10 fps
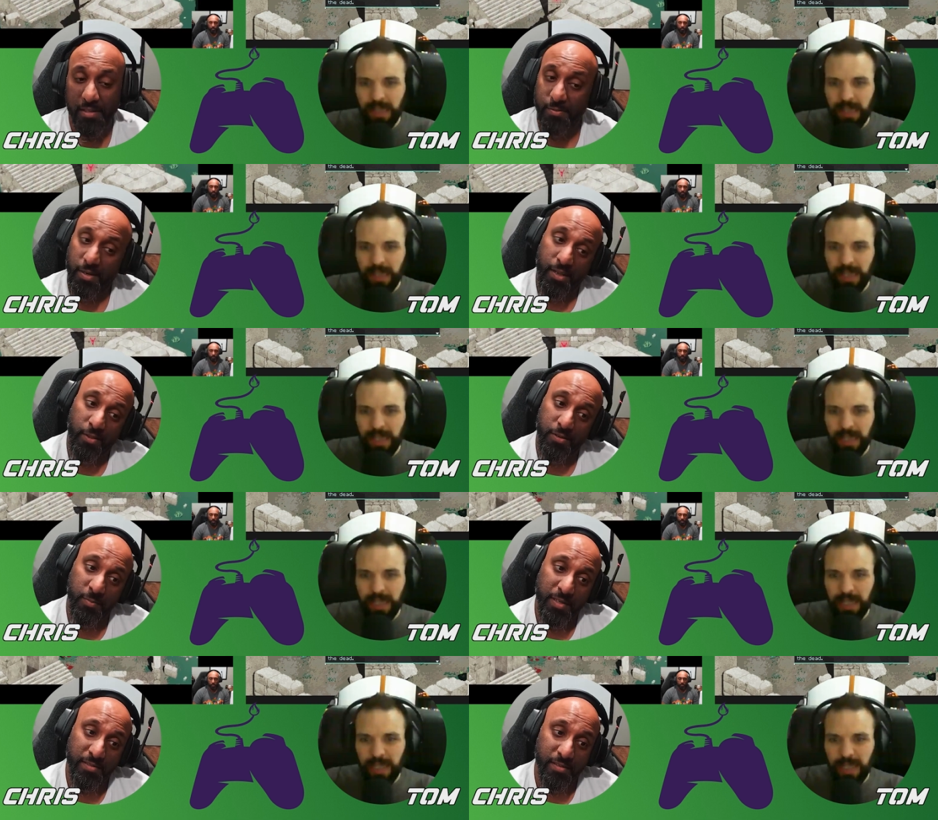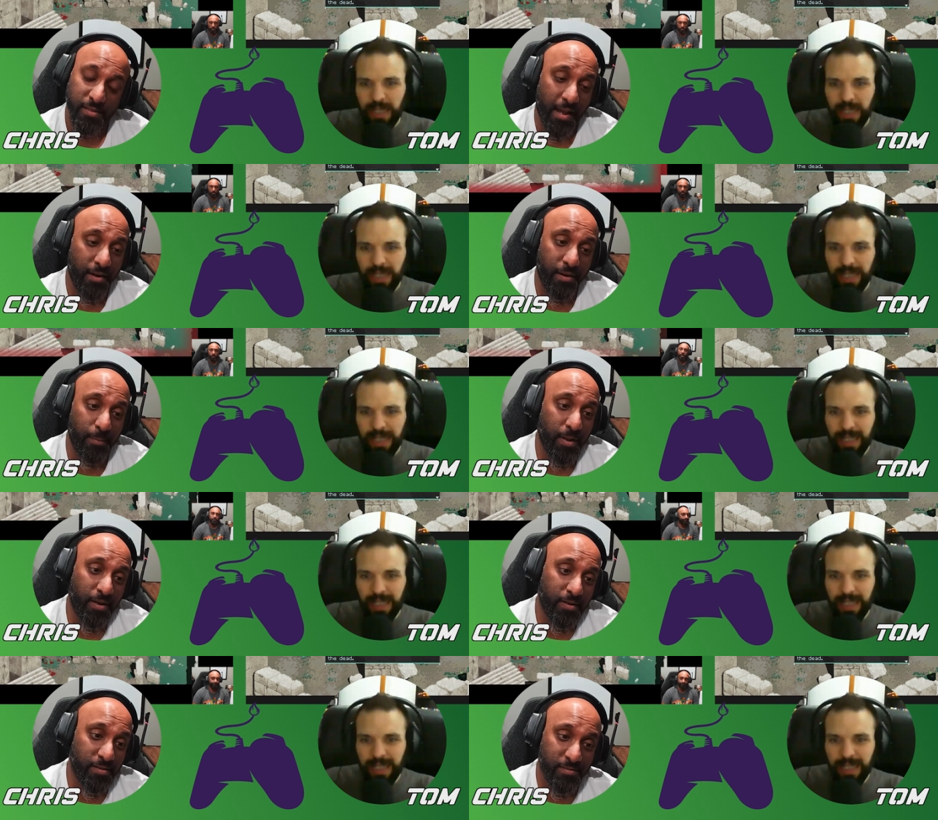Speaker 1: says. That's what How Long to Beat says. I, I'm
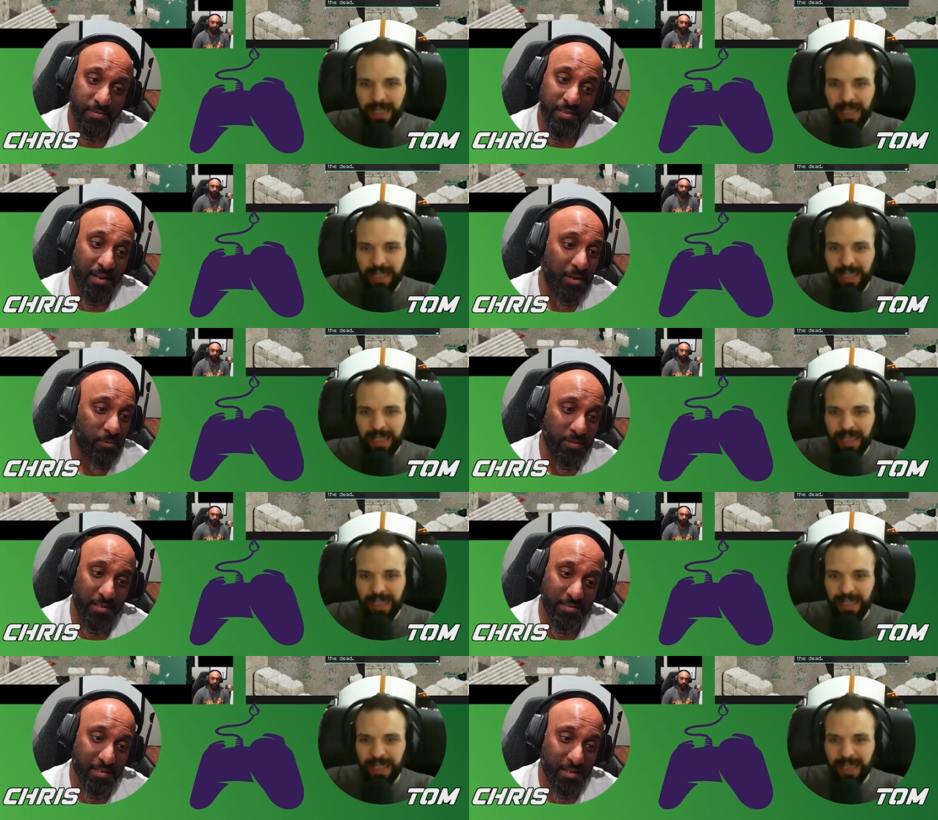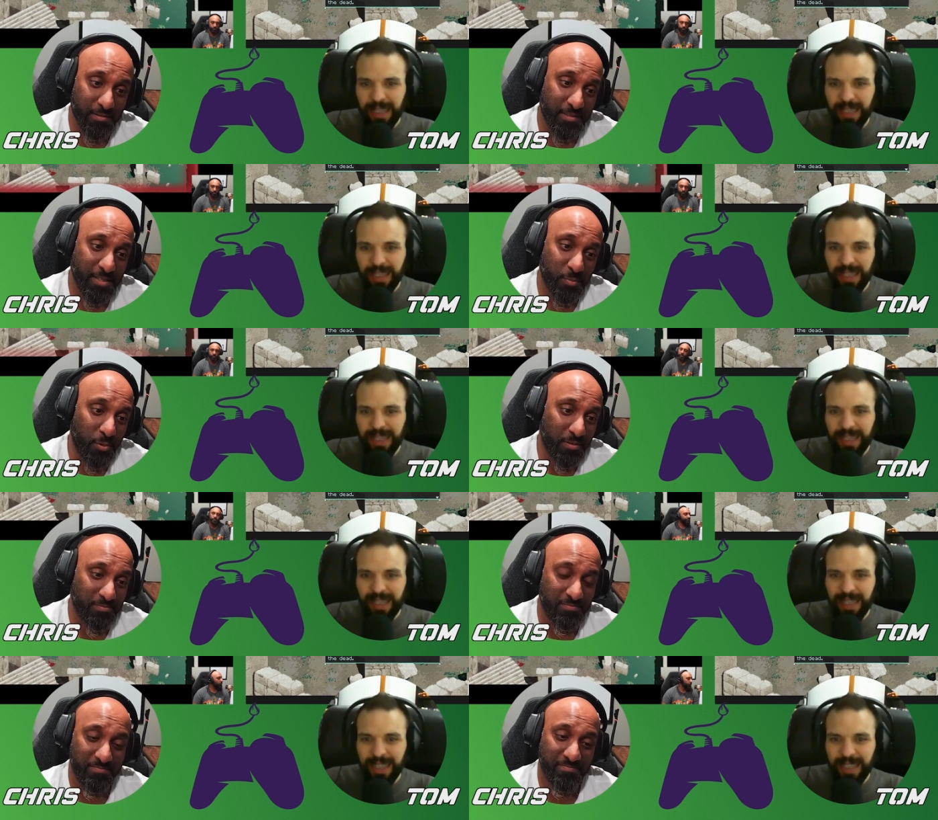not going to deny what they say at this point.
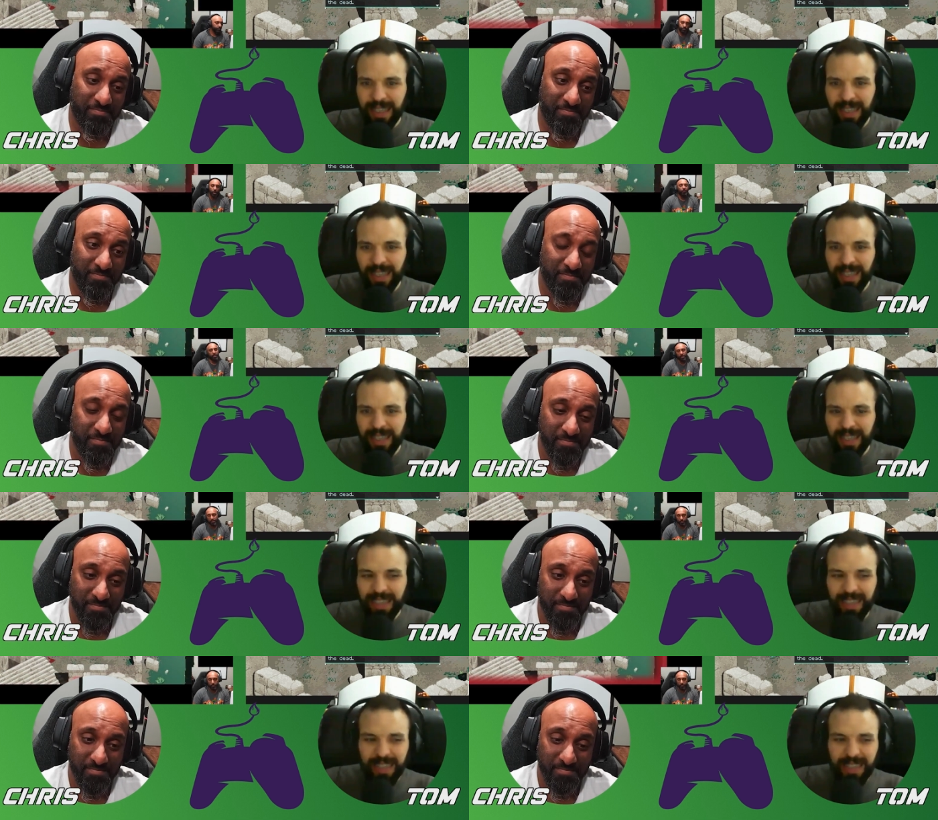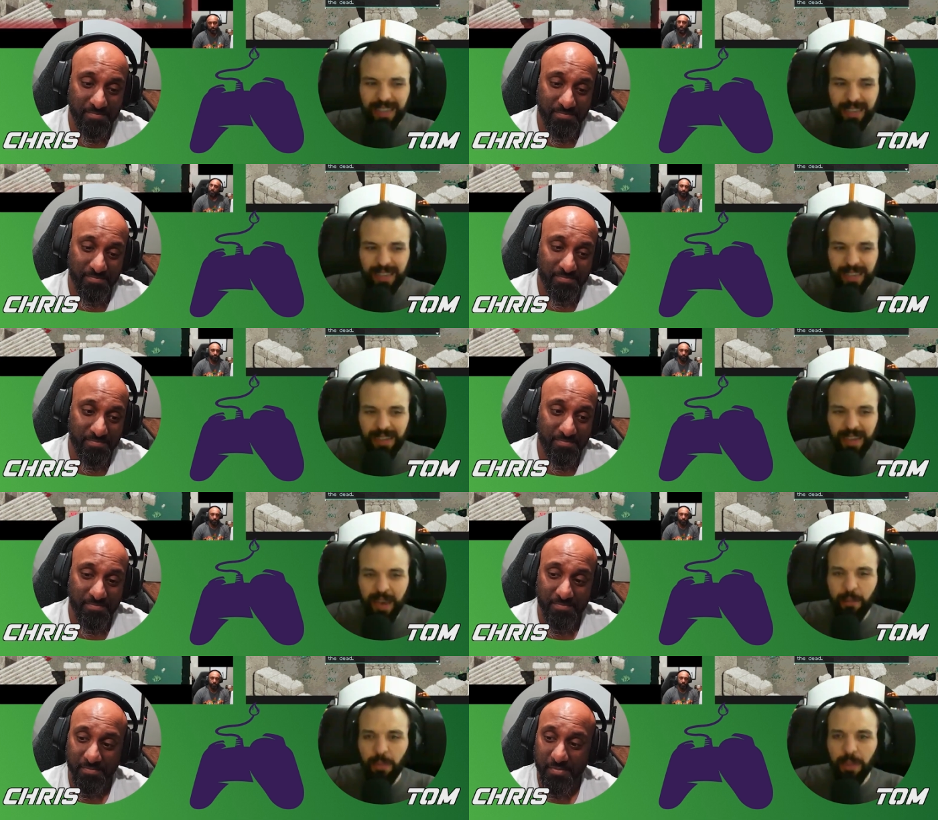Yeah.
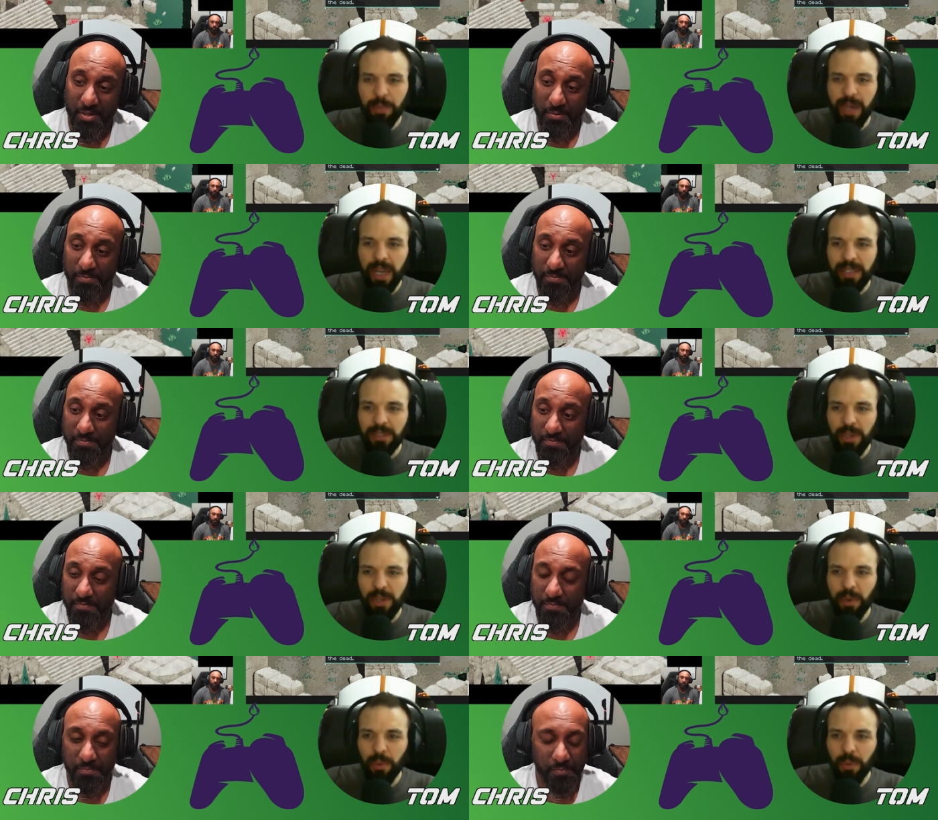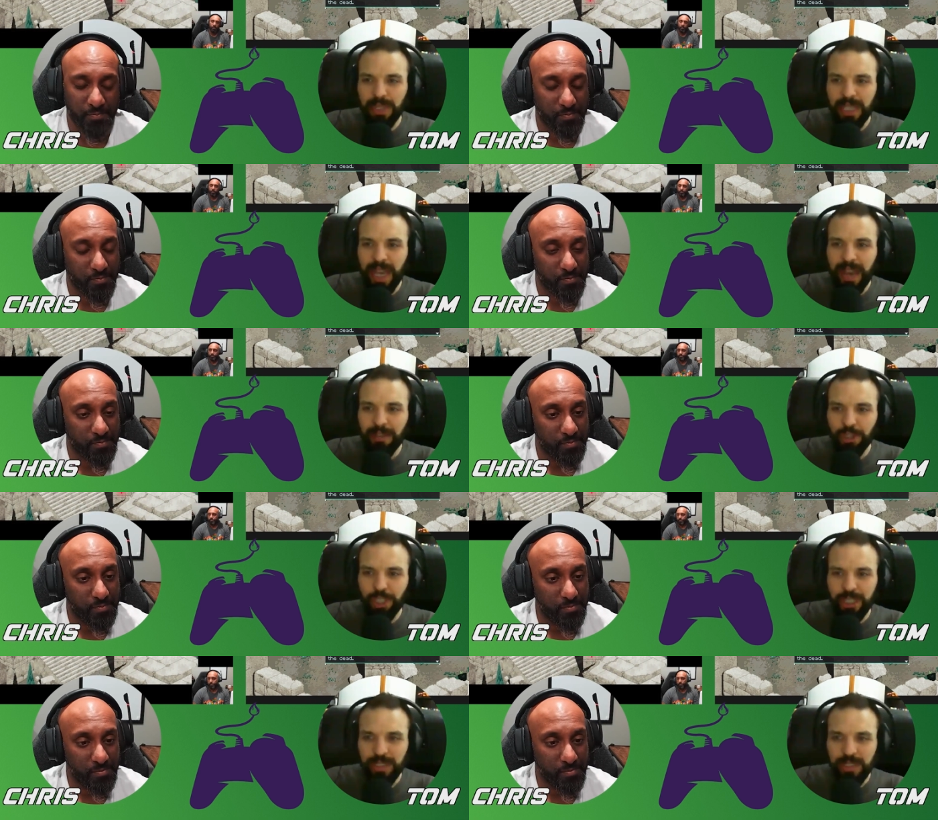
Speaker 2: I'm, I'm, so, I guess what, I wonder what the
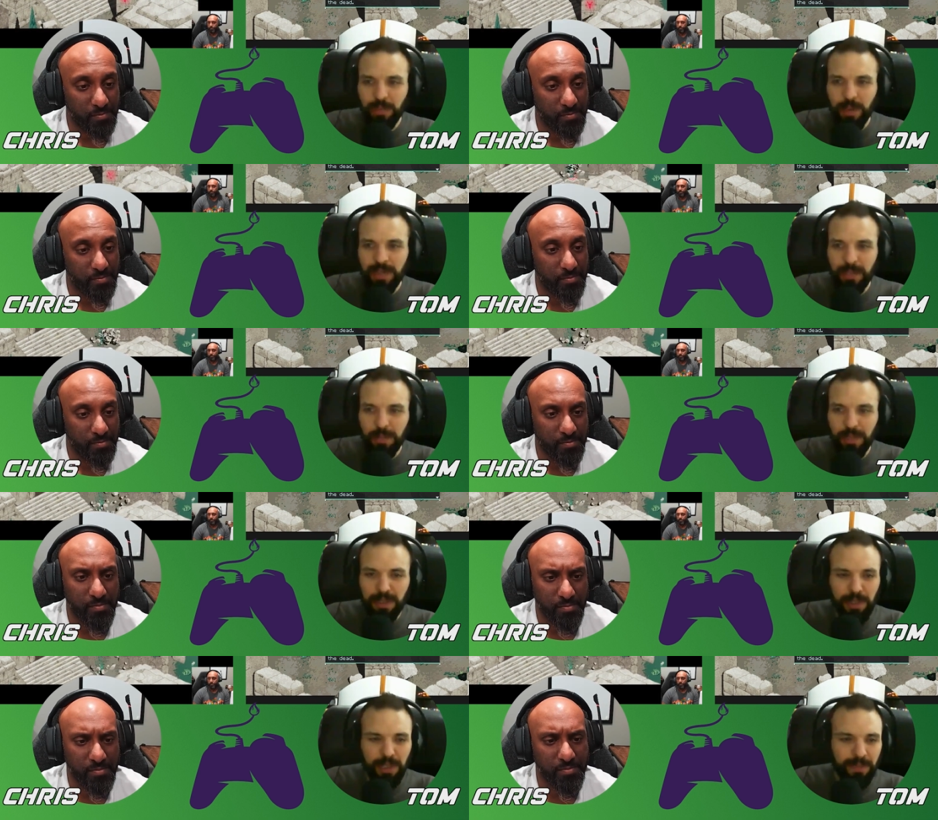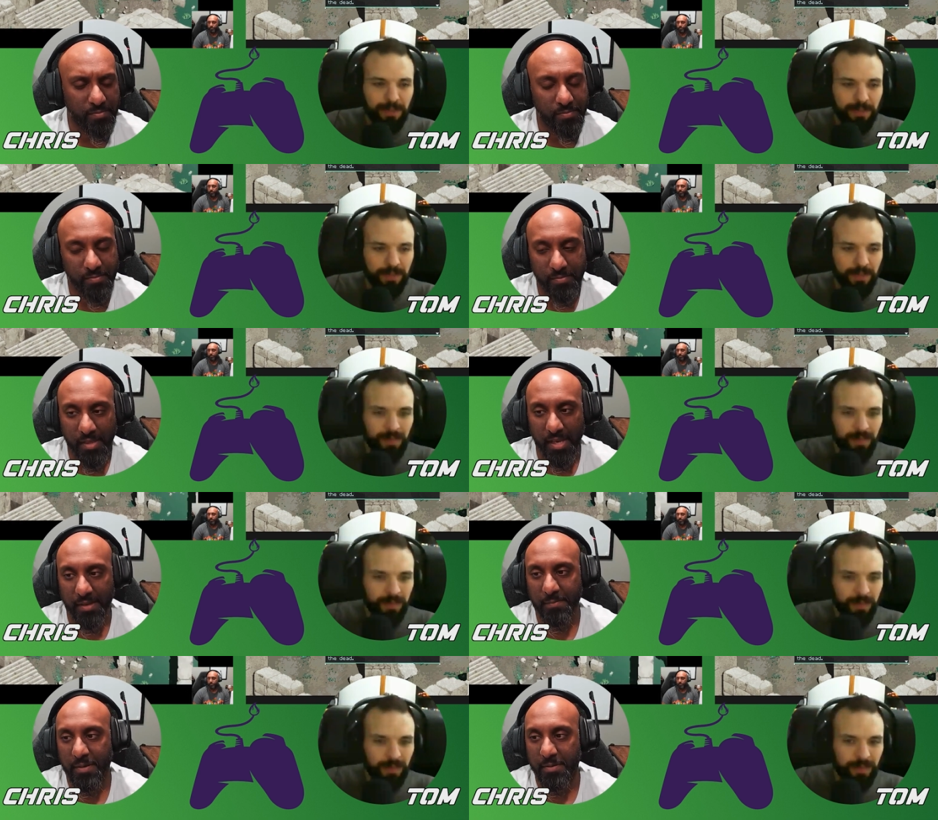average is. It's probably somewhere in the middle.
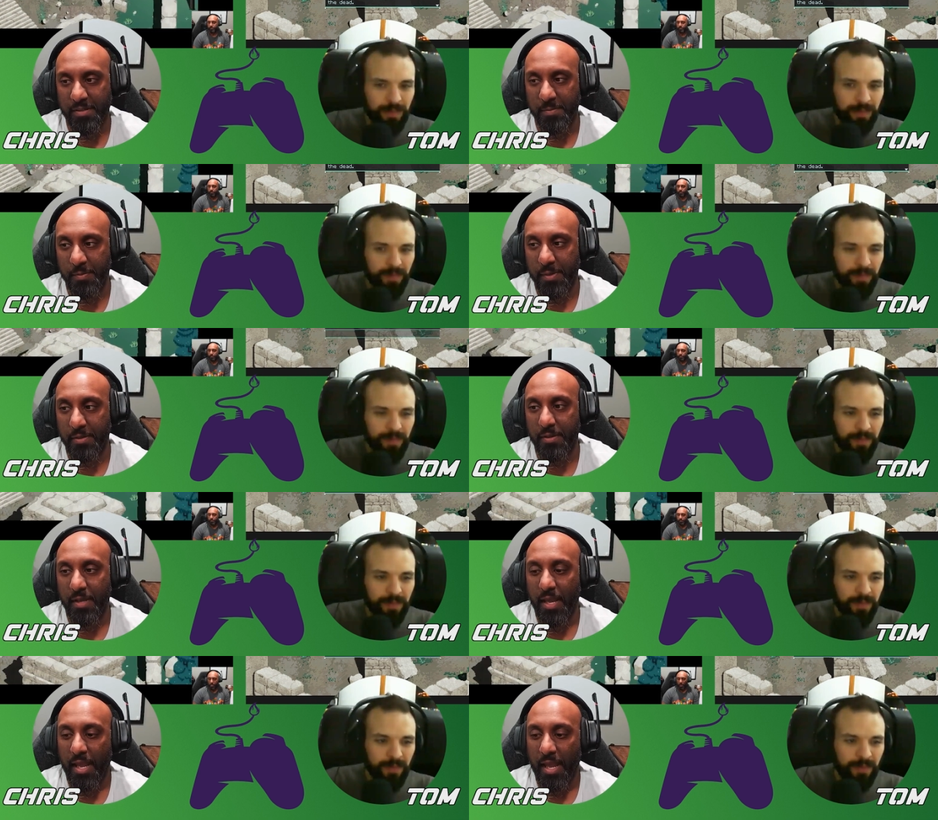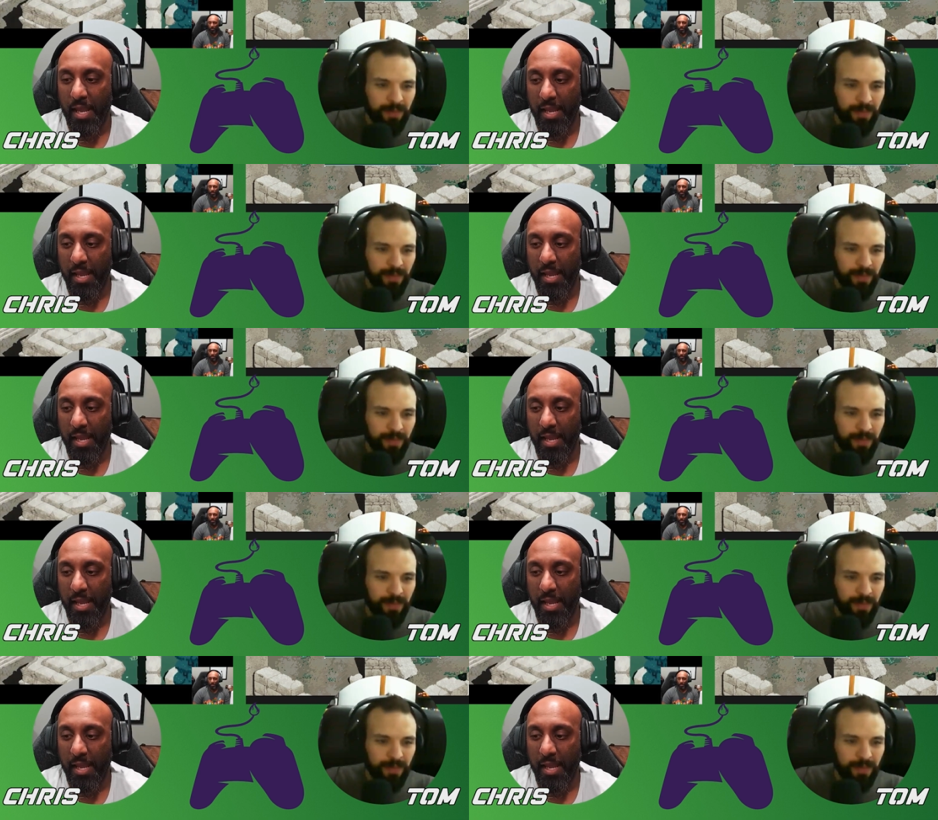
Speaker 1: Yeah, probably somewhere in the middle.